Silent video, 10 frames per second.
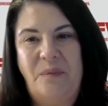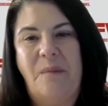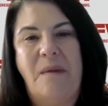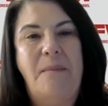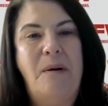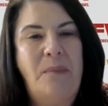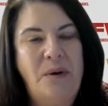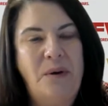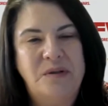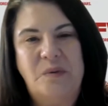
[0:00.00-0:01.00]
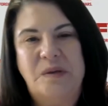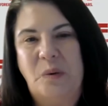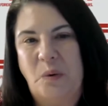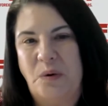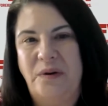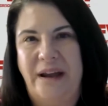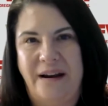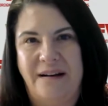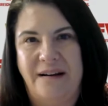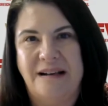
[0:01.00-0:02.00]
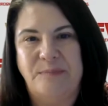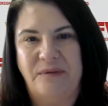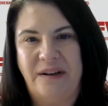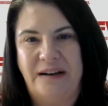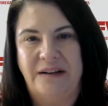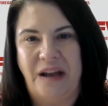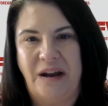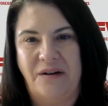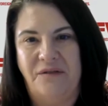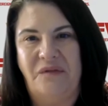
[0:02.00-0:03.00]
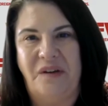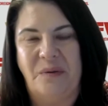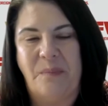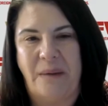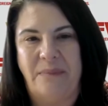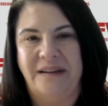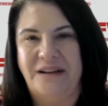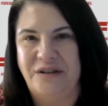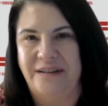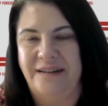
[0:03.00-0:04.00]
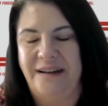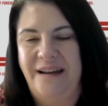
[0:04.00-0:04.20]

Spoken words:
where my proposal was oral care as preventative care for the veteran population.